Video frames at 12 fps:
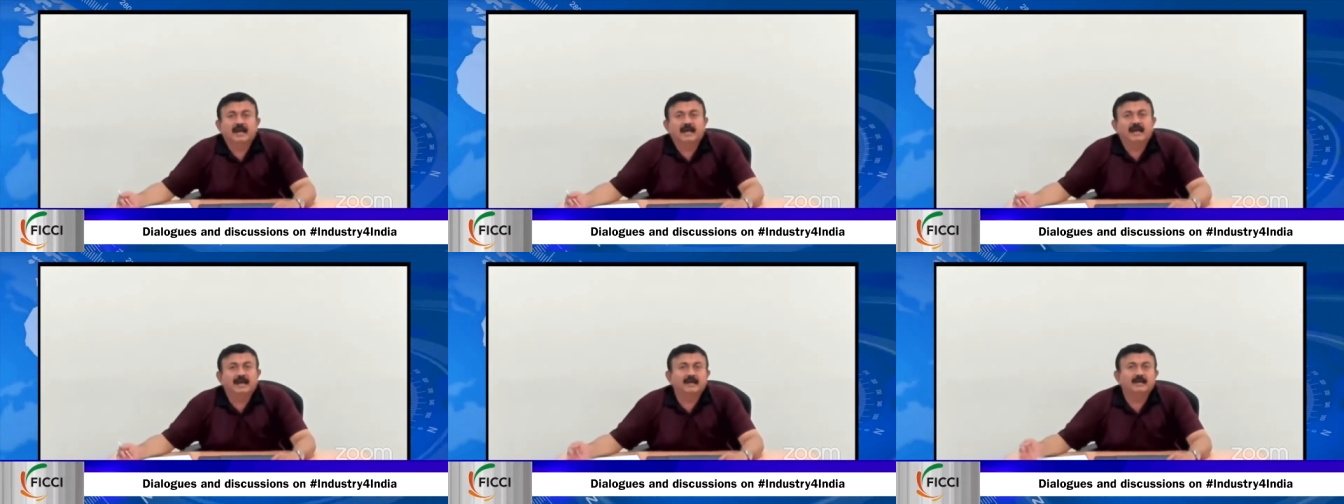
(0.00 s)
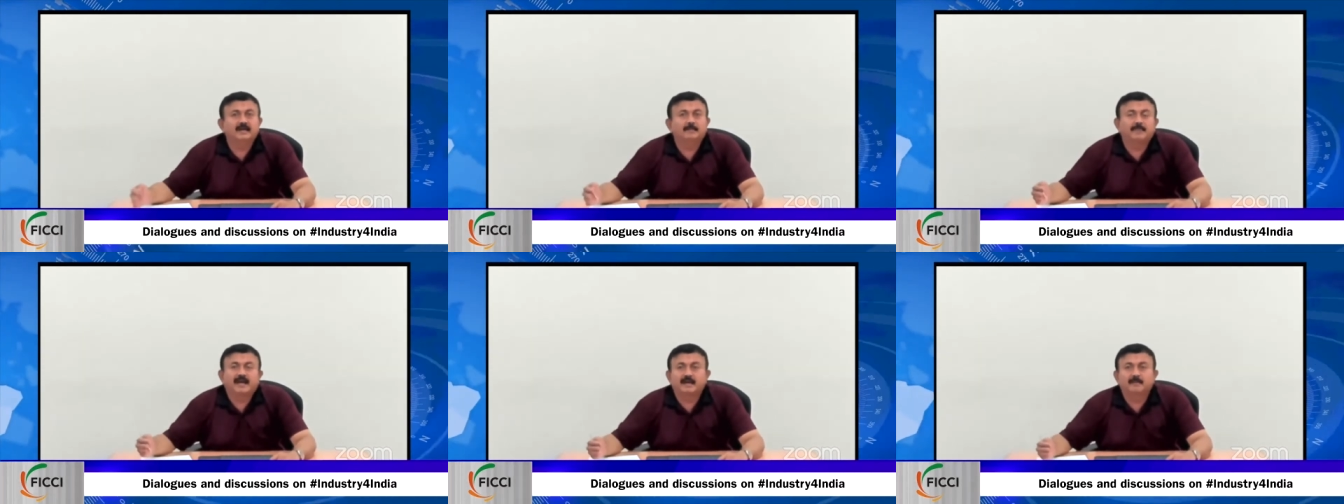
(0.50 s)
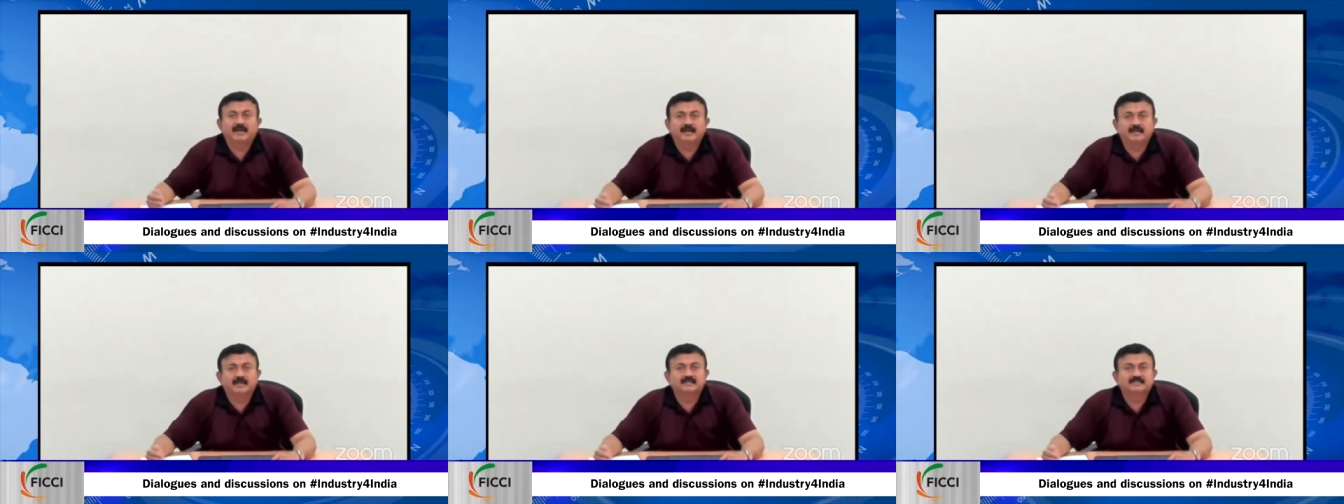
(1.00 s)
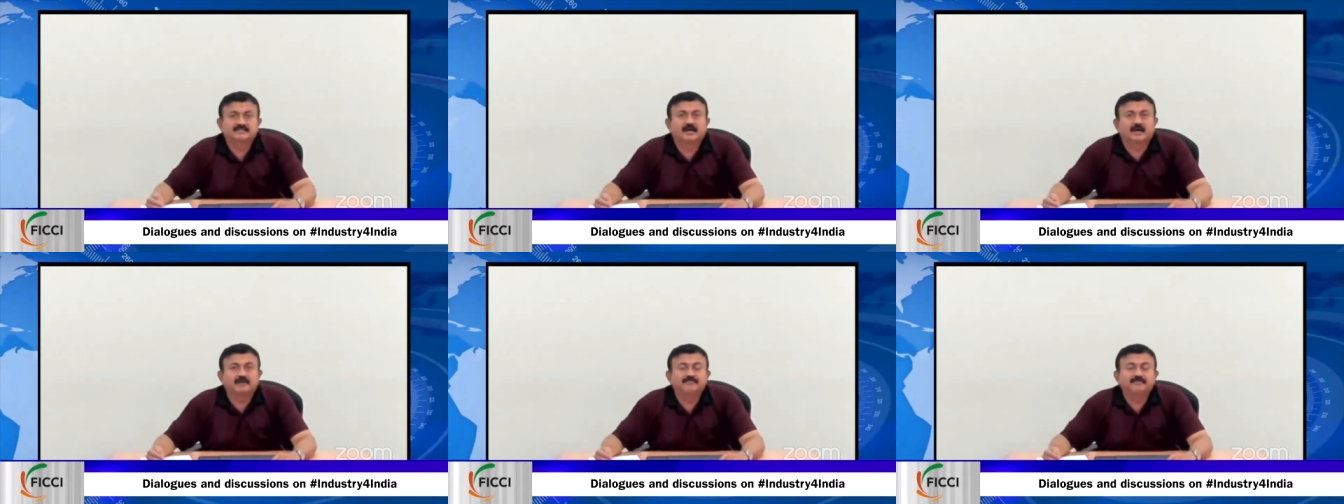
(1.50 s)
and uh, paramedical
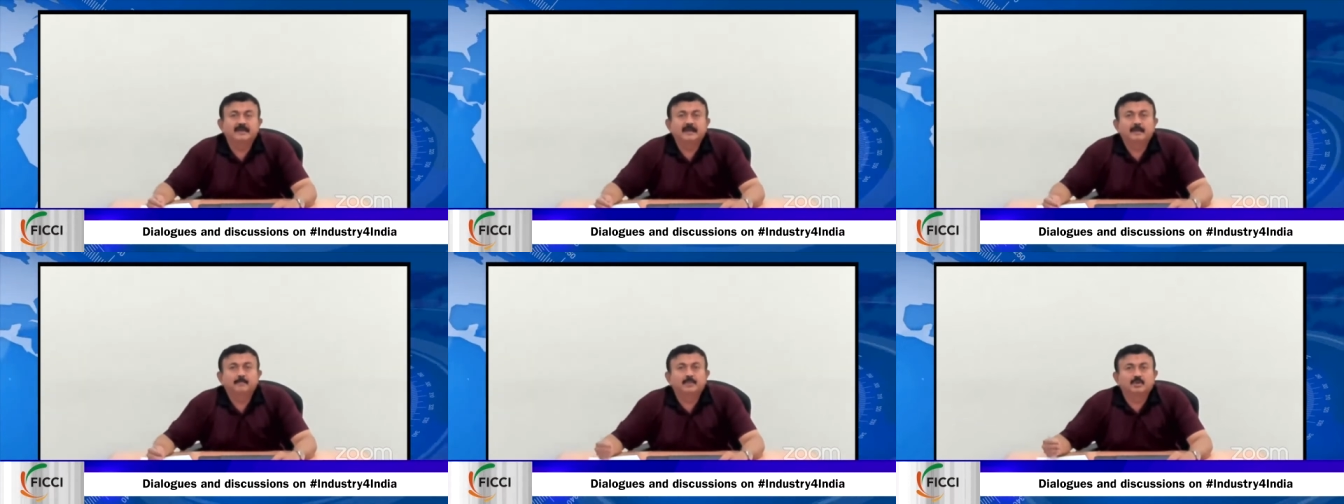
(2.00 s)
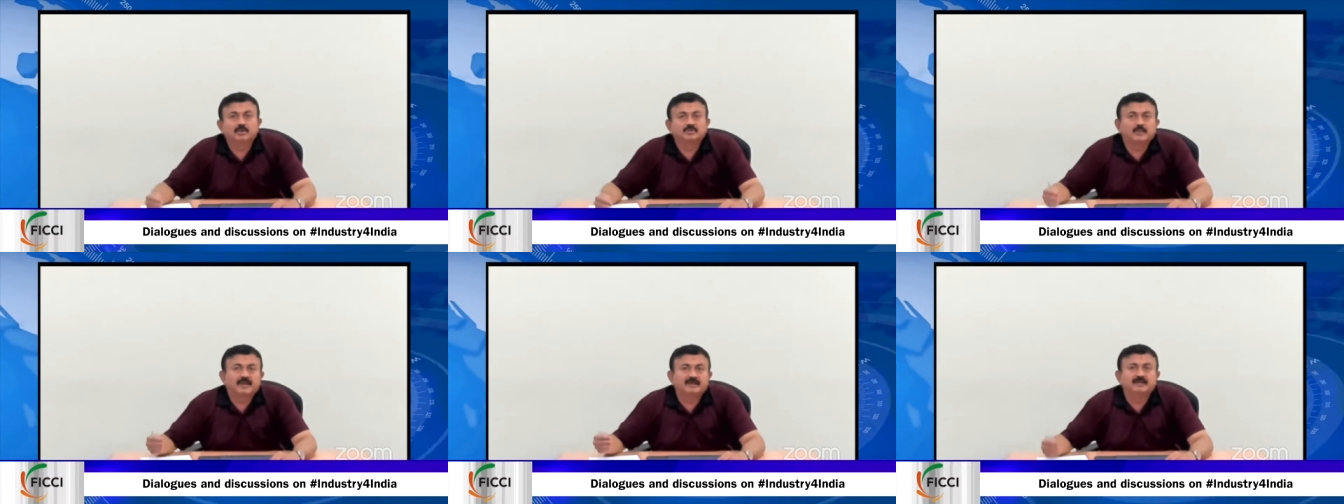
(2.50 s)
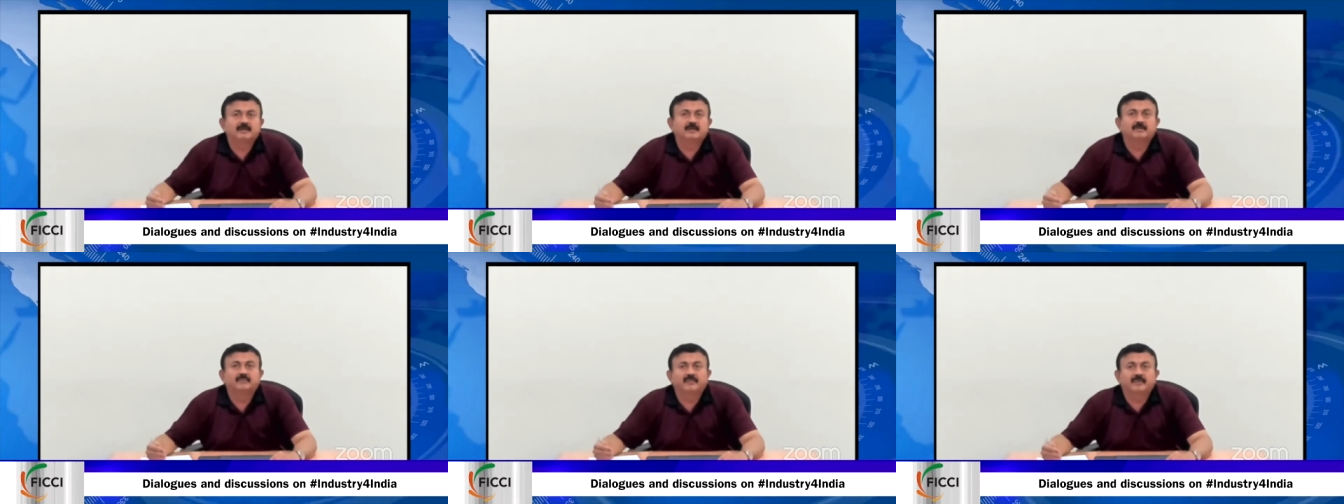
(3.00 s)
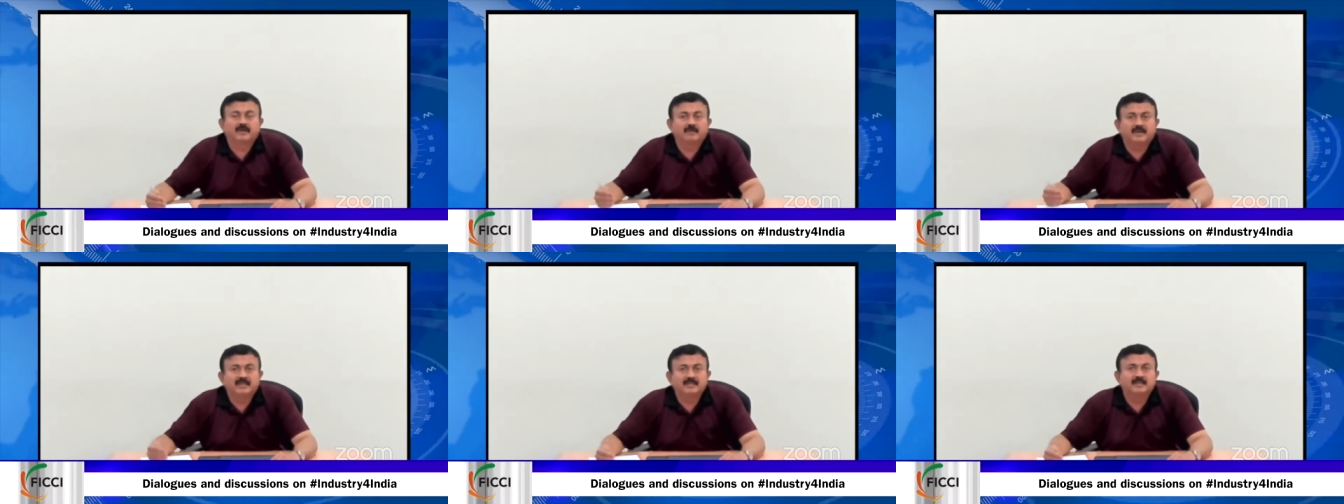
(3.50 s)
staff because when the,
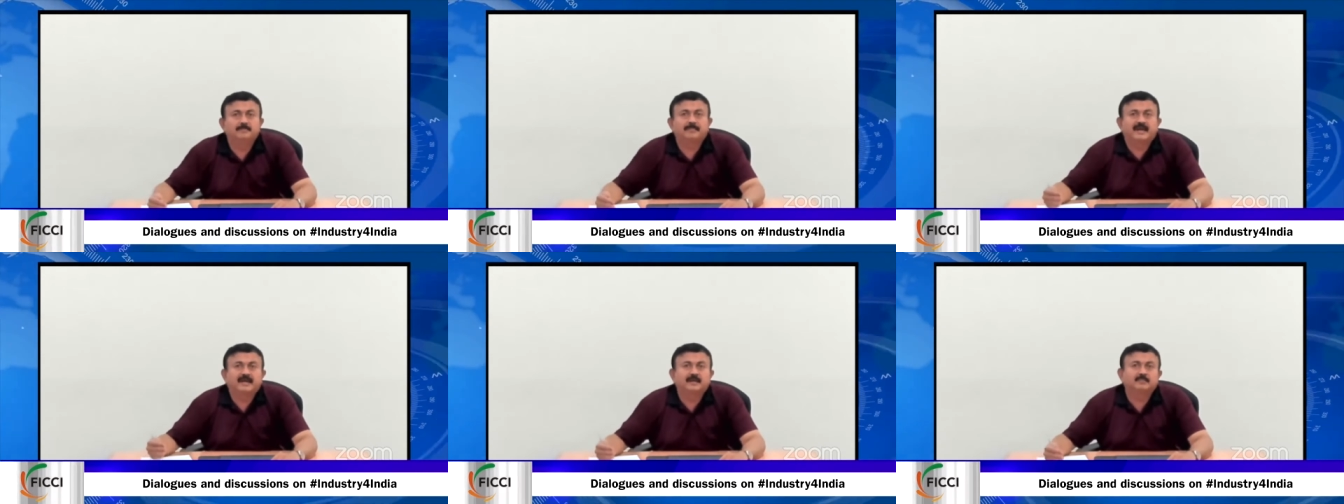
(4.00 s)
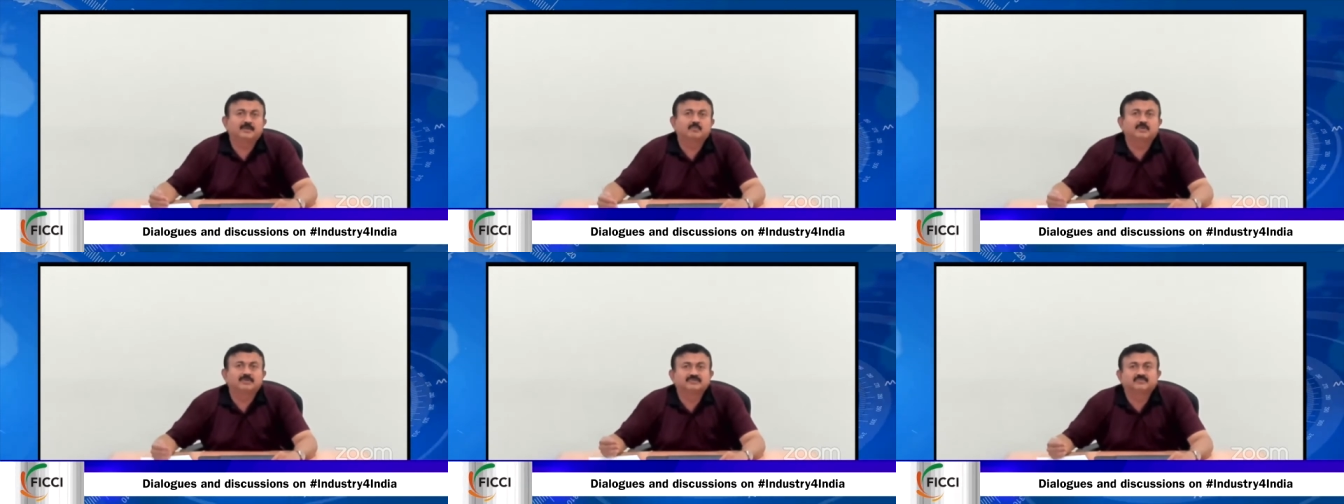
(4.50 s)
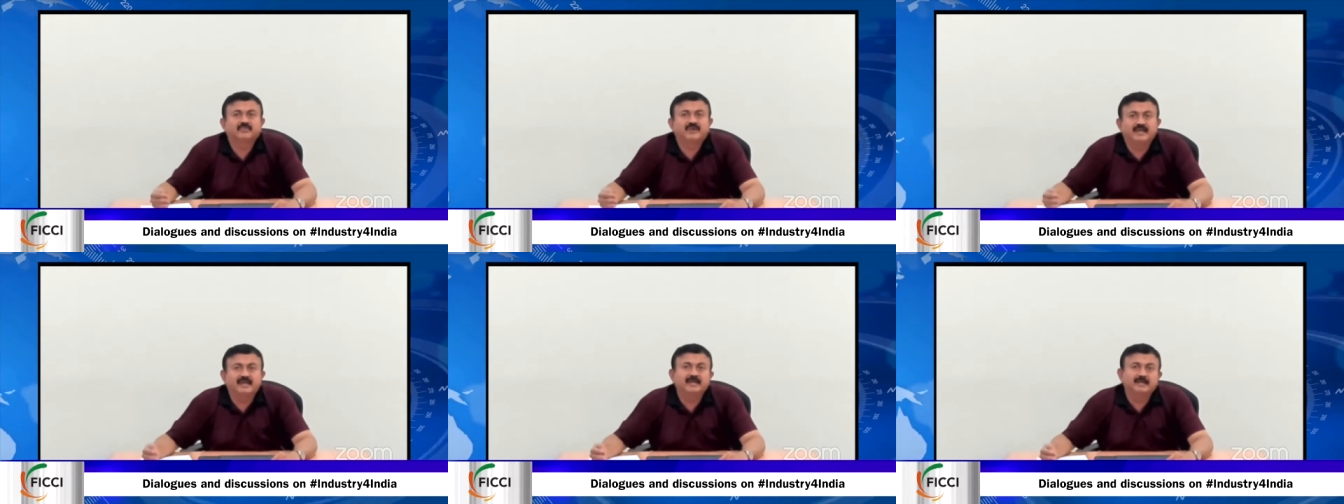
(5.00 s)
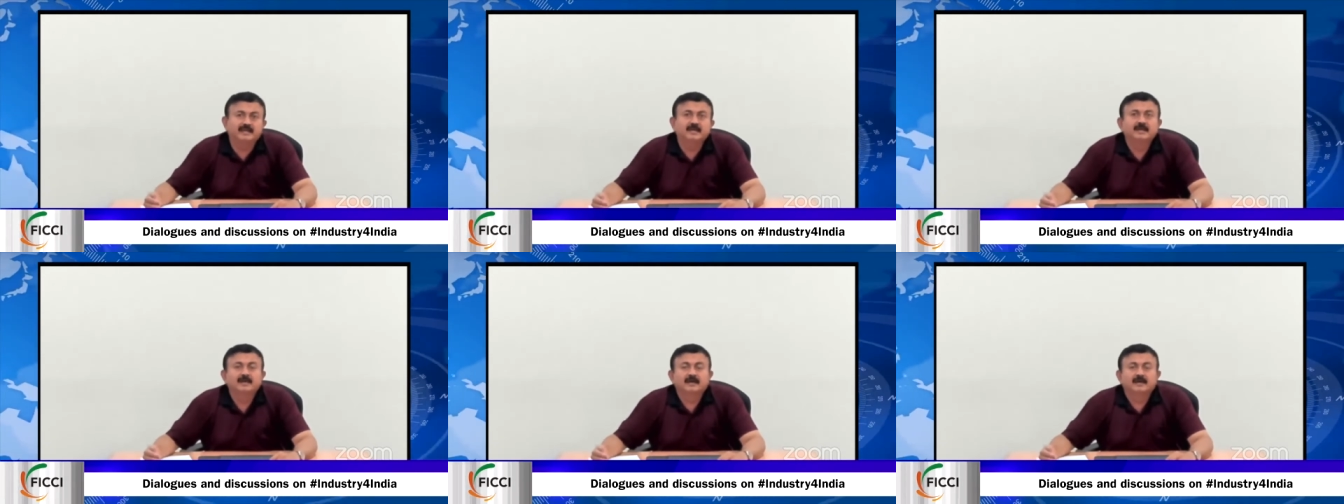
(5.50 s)
uh, when the pandemic was waning,